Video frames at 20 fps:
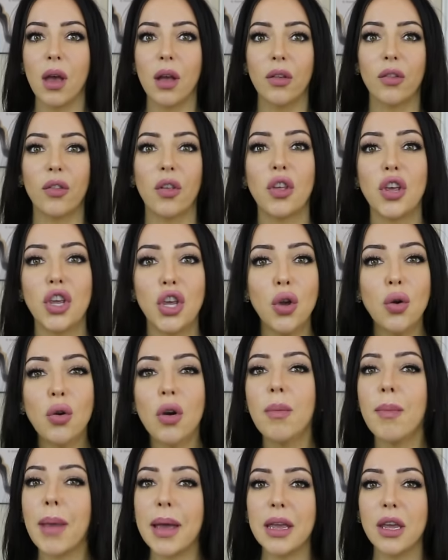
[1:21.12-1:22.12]
so that you
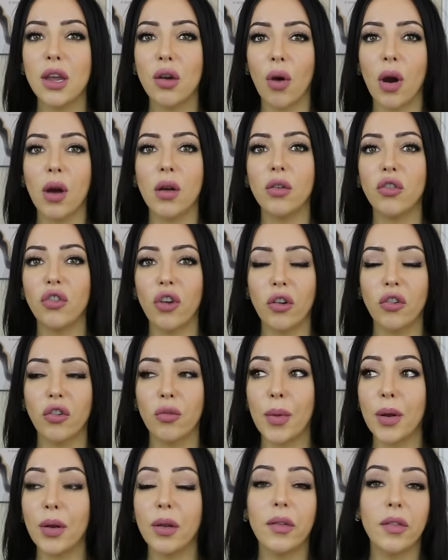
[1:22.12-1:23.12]
can make your own
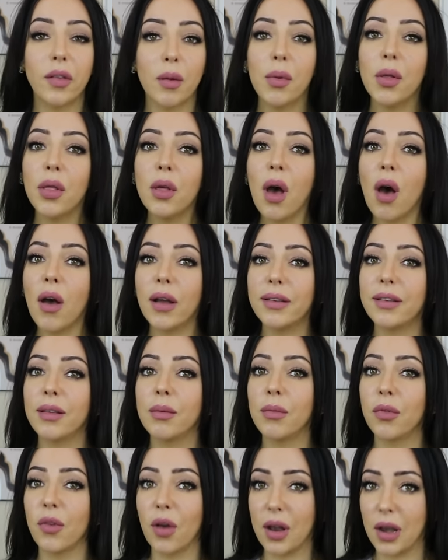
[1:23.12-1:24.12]
judgment. Some of the
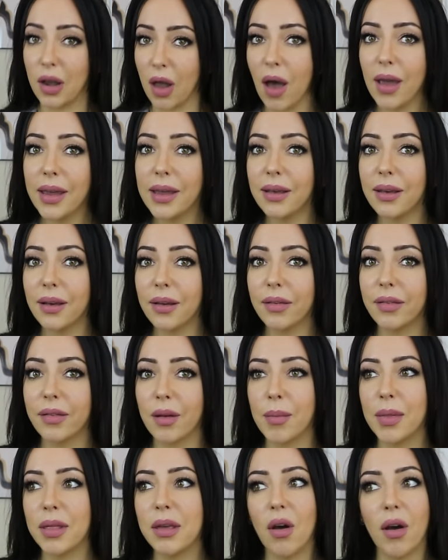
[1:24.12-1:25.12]
items I like,
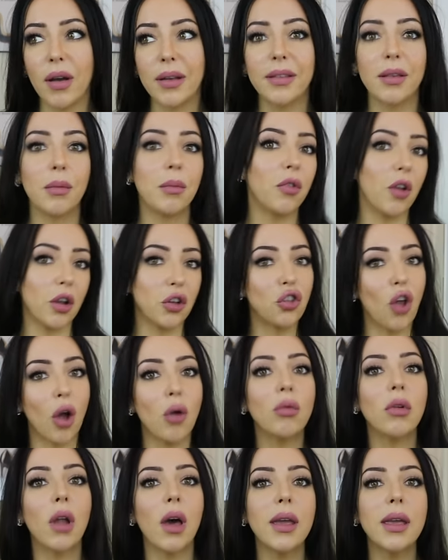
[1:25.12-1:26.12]
some of the items I
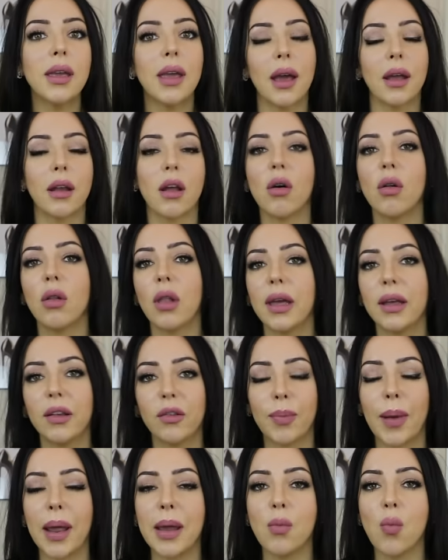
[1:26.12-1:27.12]
don't like, and I'll
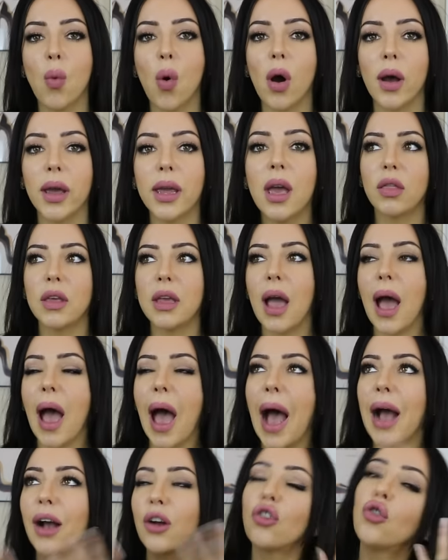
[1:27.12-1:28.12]
explain why. The
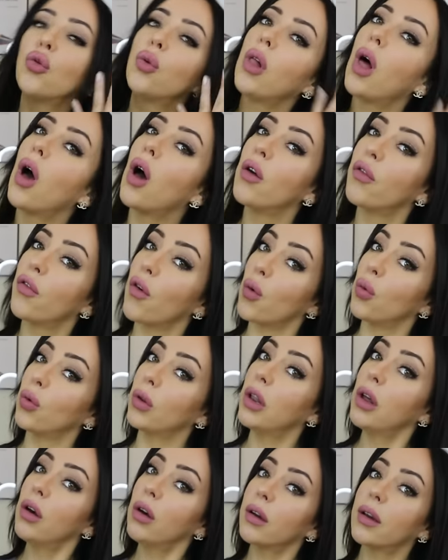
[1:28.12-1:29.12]
actual
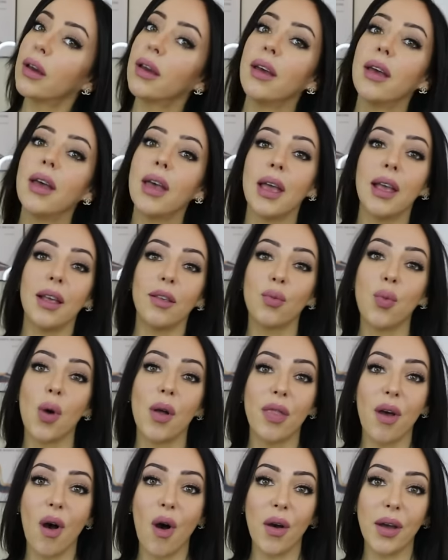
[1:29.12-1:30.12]
overall look is
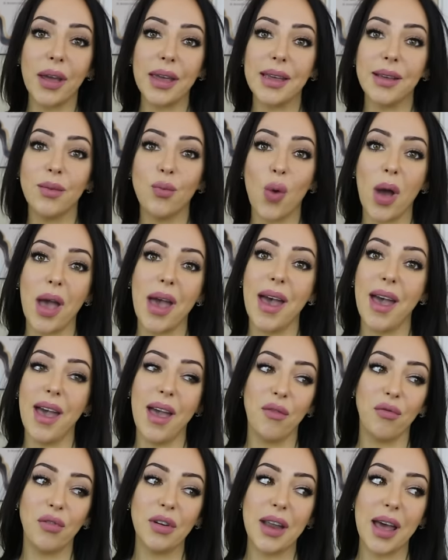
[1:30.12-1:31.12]
one that I wear
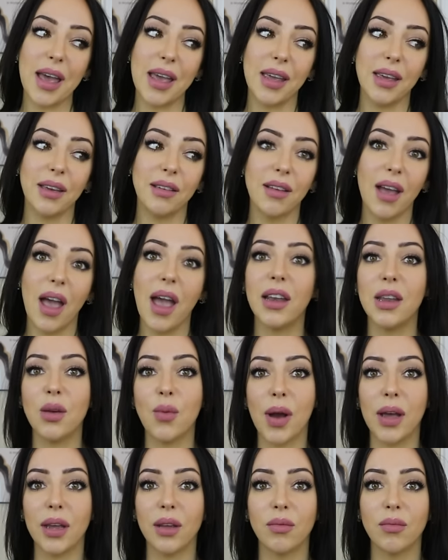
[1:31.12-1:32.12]
every day
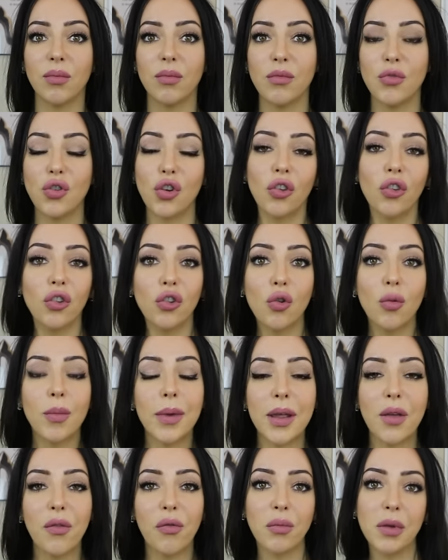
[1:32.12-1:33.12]
anyway, just
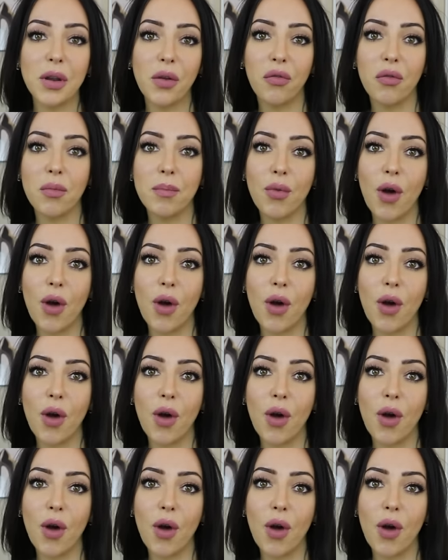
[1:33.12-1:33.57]
normally from different